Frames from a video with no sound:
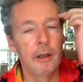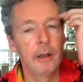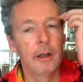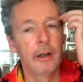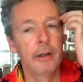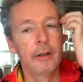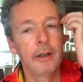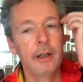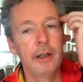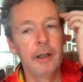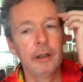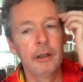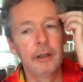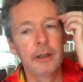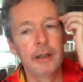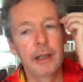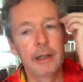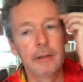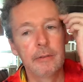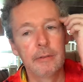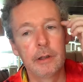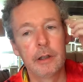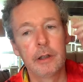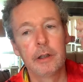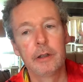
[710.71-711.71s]
I think I
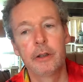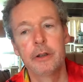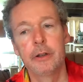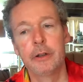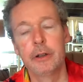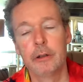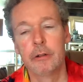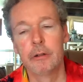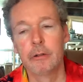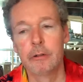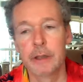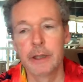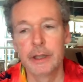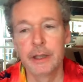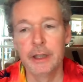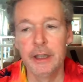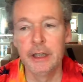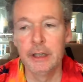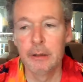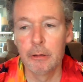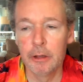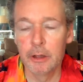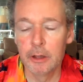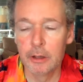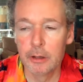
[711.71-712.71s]
gave Lana Del
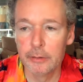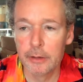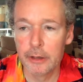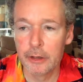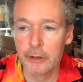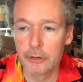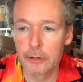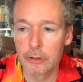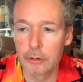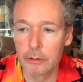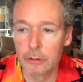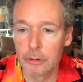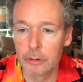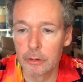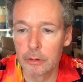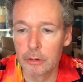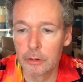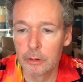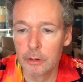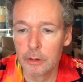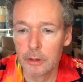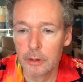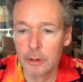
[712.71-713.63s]
Rey this score,